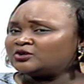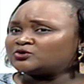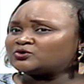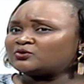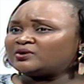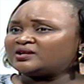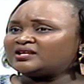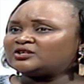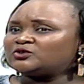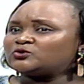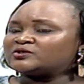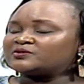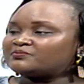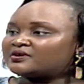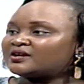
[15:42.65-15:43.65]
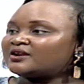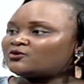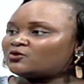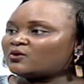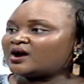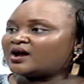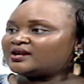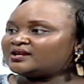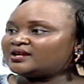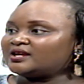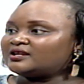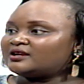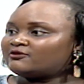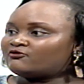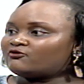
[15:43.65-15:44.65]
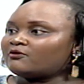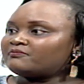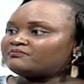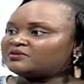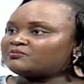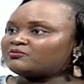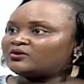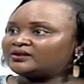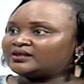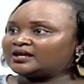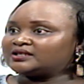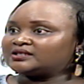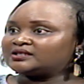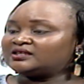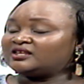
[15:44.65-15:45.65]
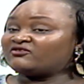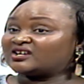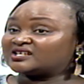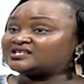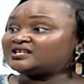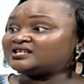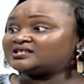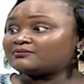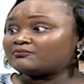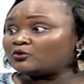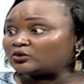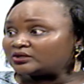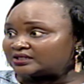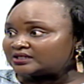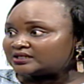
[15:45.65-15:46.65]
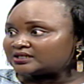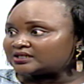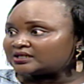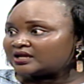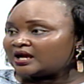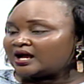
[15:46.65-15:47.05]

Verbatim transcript: So we need to spread word and inform people that the vaccine is important.